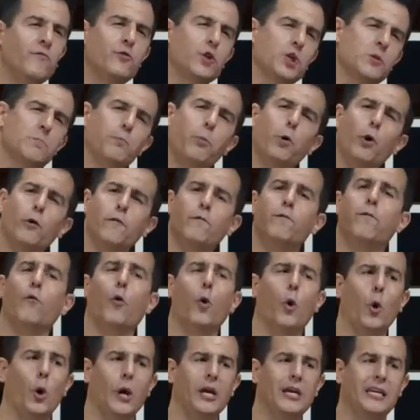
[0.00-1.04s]
we've just put
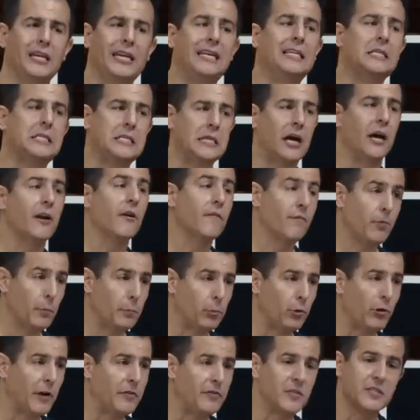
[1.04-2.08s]
void inside of the
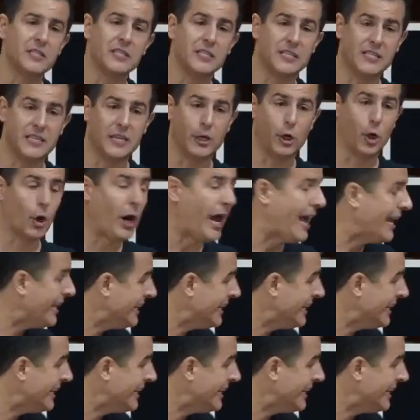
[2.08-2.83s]
parentheses here